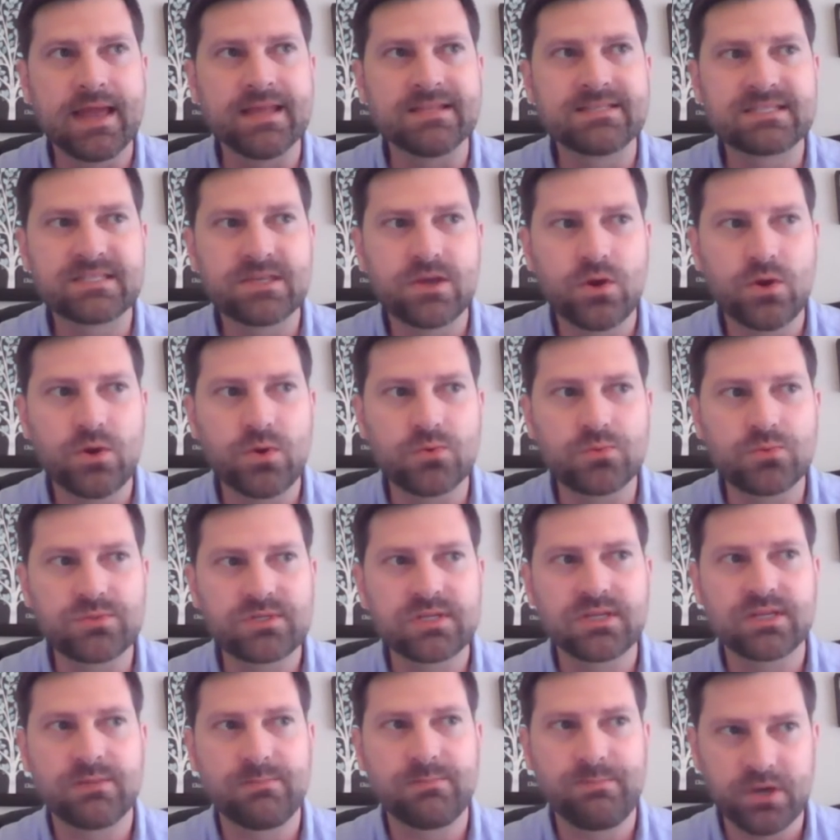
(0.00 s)
And so
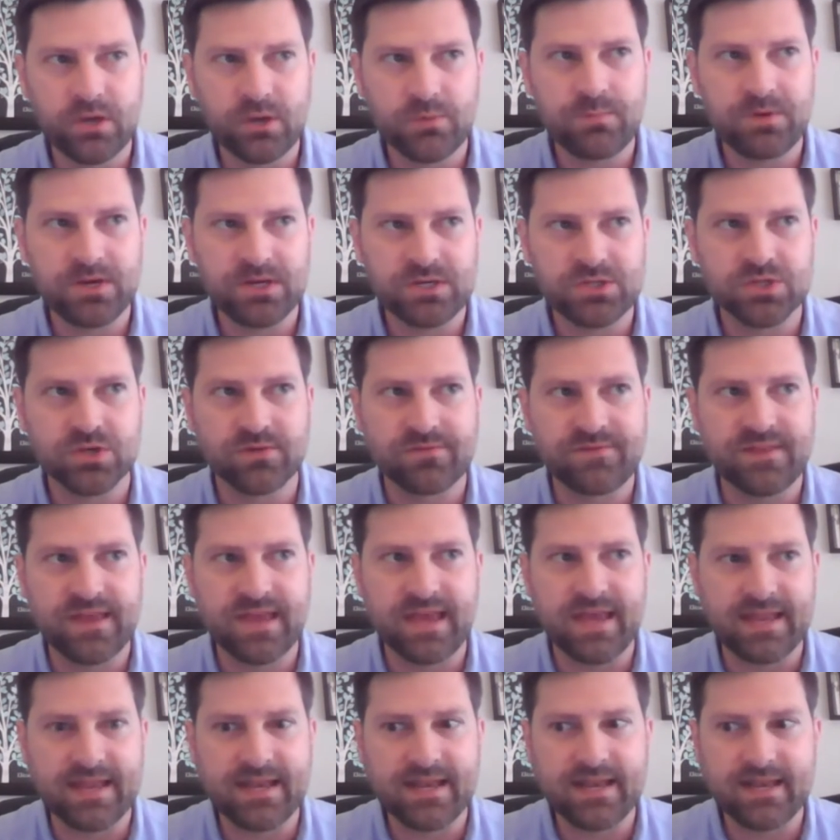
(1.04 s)
to the bigger picture of
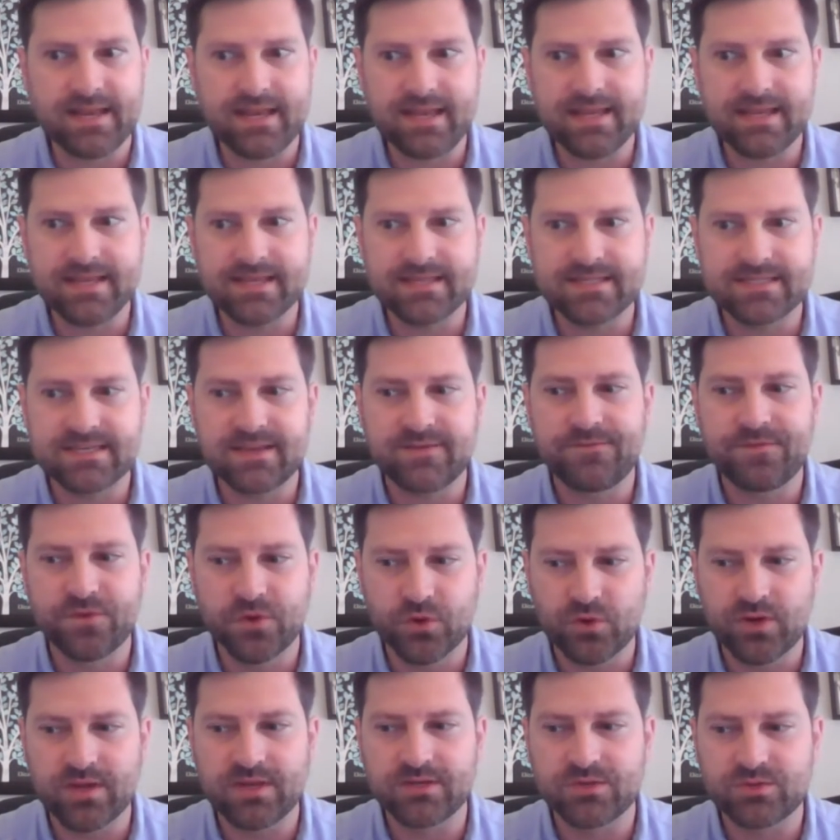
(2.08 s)
that is, if
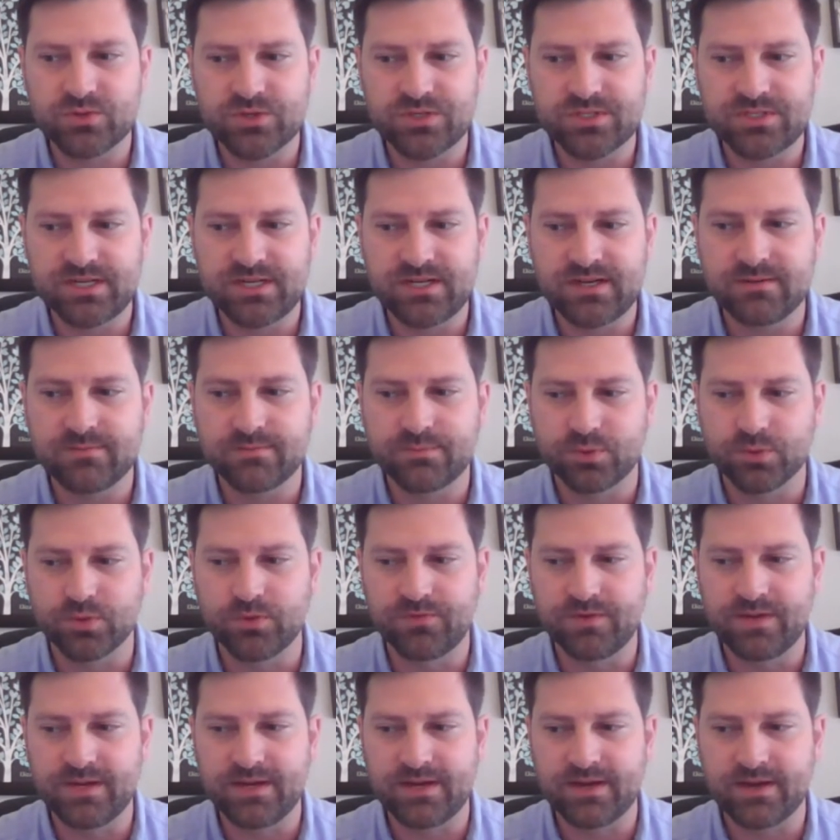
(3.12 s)
you're interested in
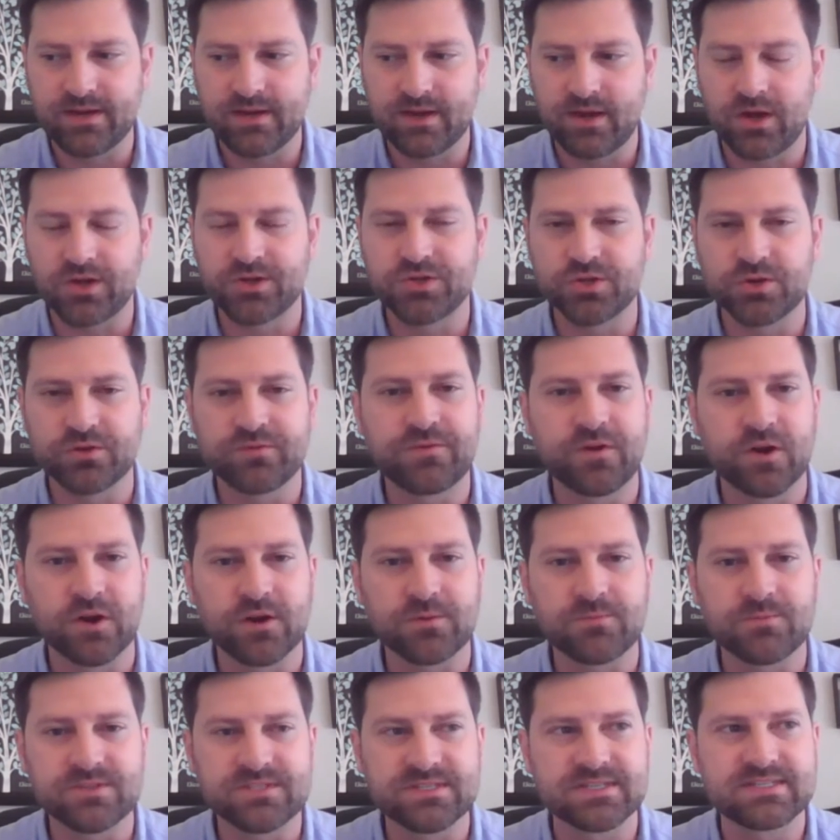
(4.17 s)
improving on your
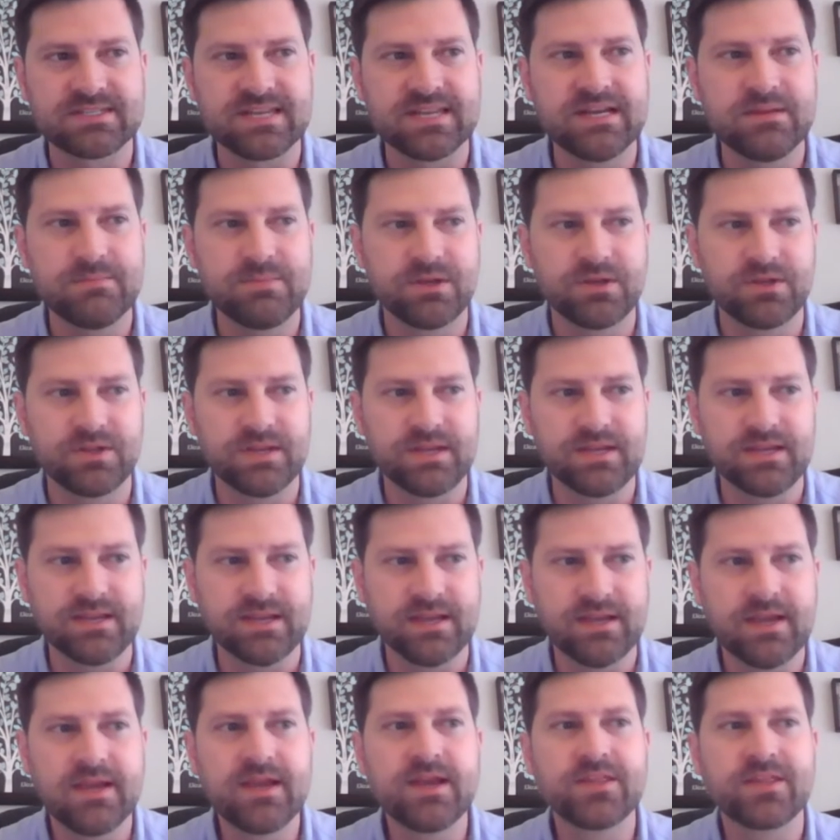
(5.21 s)
farm with
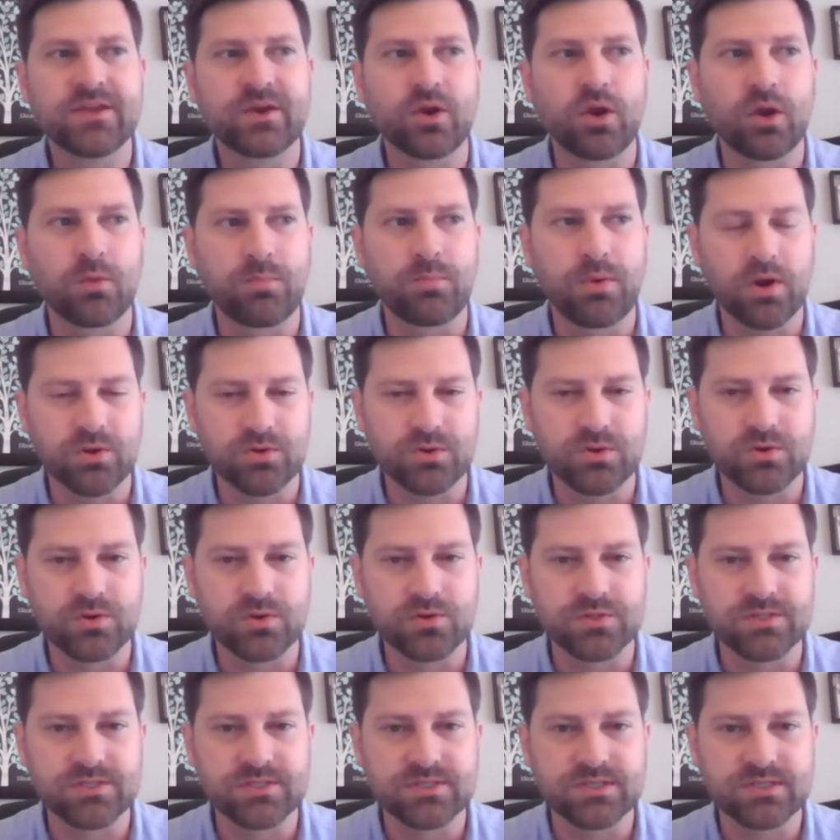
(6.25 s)
sustainability, there are
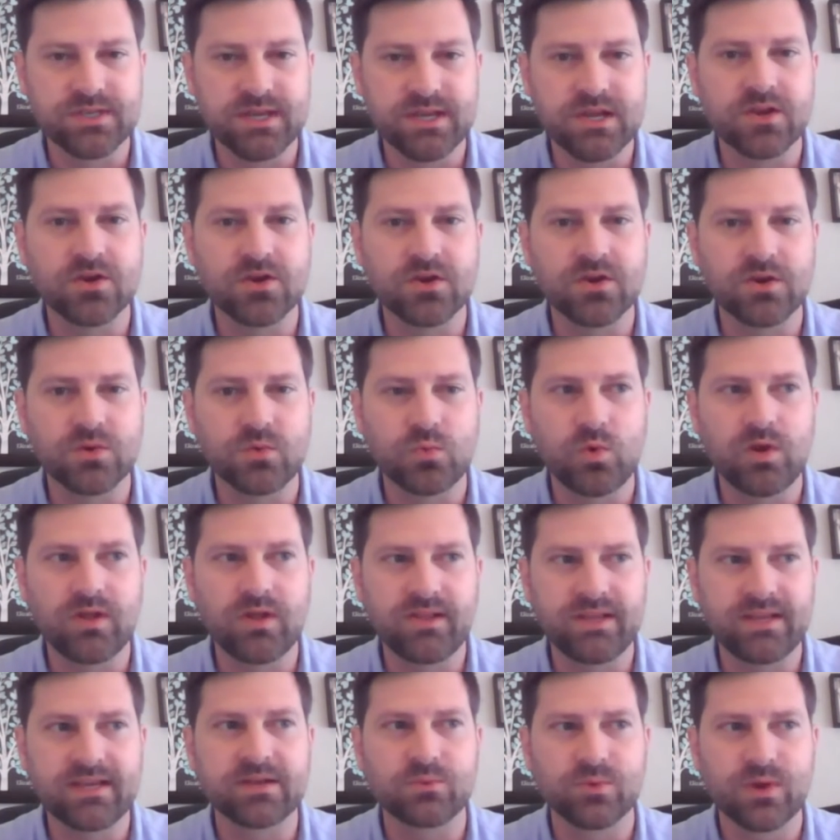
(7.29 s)
partners here
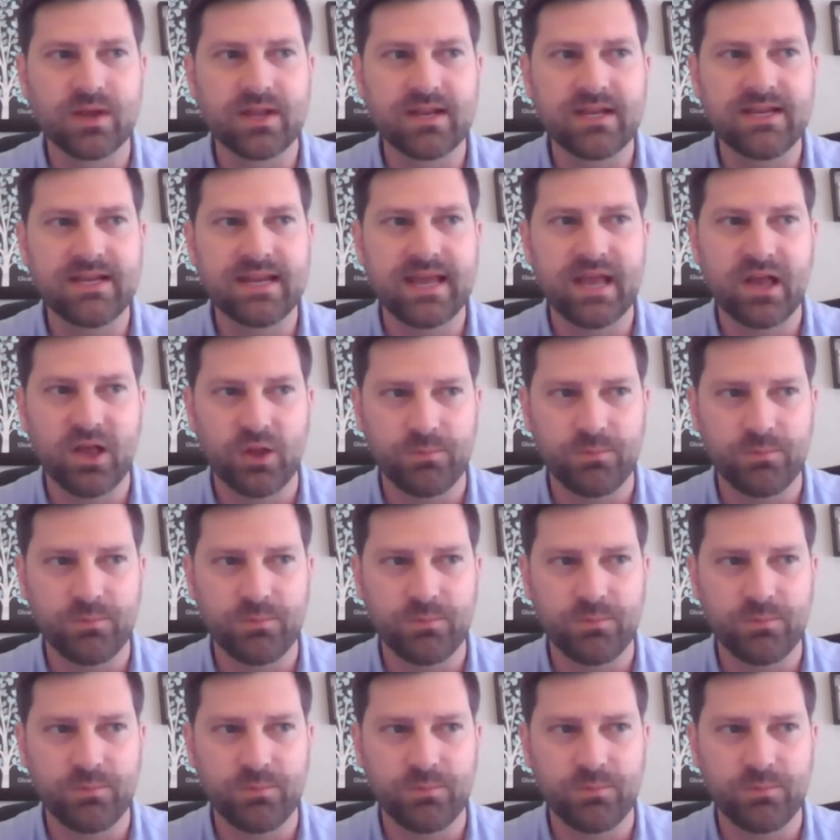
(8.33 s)
willing and ready to